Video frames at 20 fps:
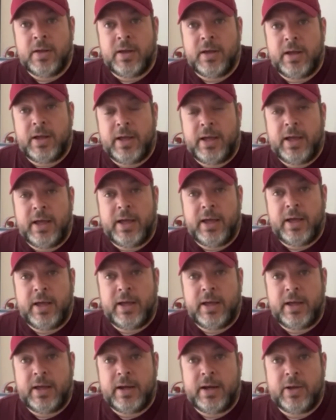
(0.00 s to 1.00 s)

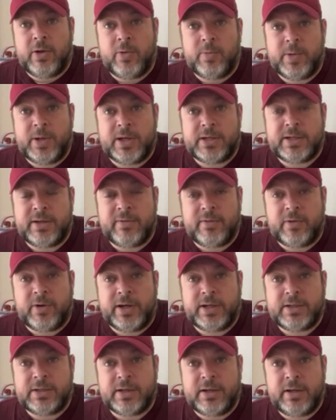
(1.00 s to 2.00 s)
And I hope you guys have a
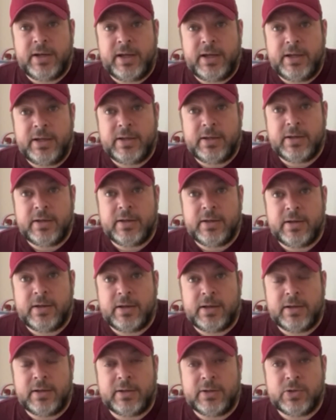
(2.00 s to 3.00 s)
great Sunday.
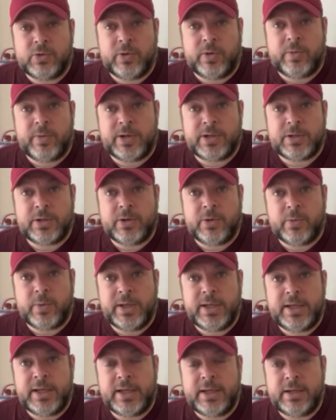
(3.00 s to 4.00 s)
Enjoy the rest of your
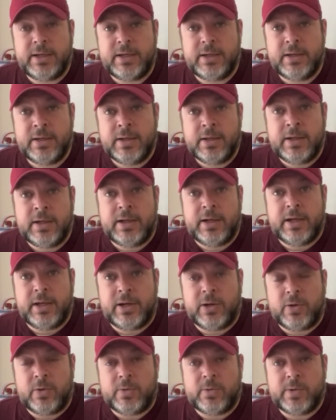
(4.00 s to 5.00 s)
weekend. And
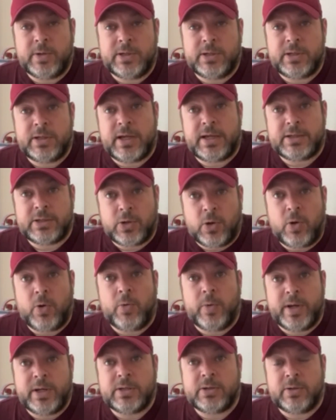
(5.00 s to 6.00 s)
always, as
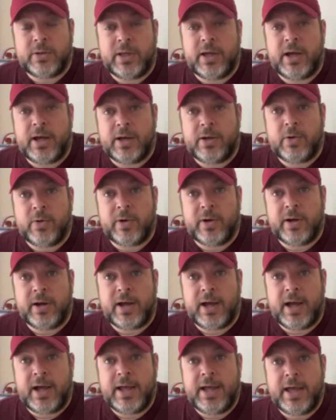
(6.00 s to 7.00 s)
always on the Hot Corner,
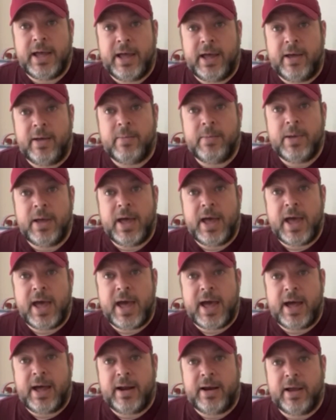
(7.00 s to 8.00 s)
I am
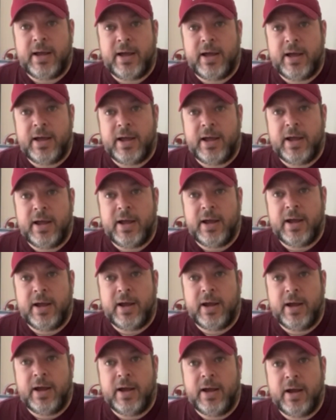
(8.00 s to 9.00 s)
out of
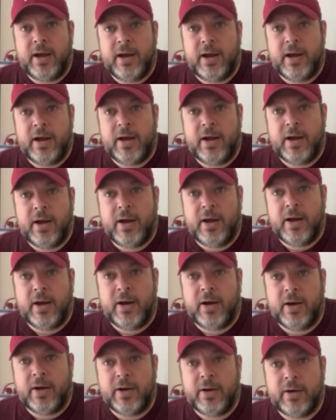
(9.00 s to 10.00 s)

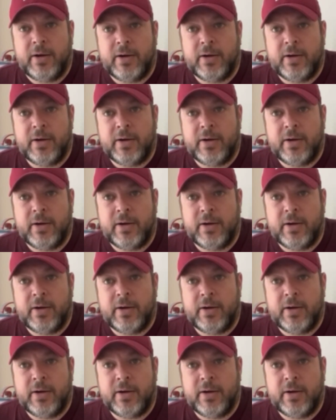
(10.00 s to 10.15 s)
here.